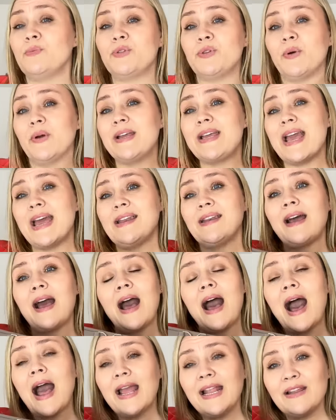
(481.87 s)
So again, I
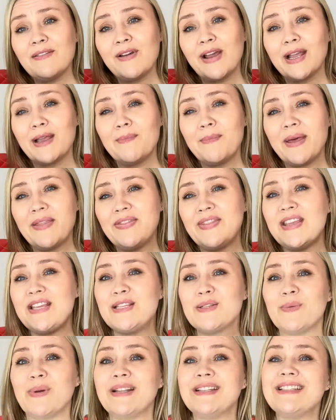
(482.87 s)
highly recommend
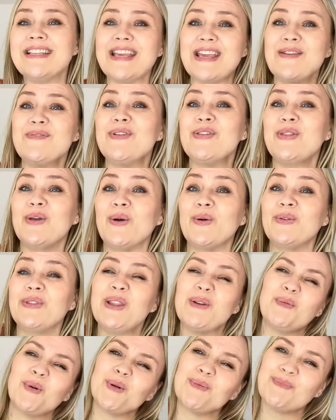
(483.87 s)
these ones, even though they
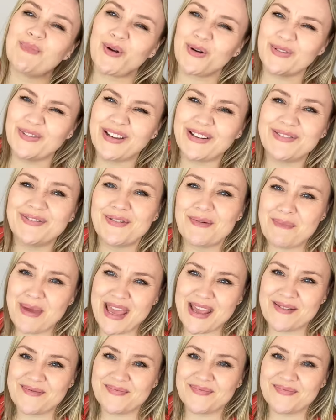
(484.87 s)
weren't perfect for me.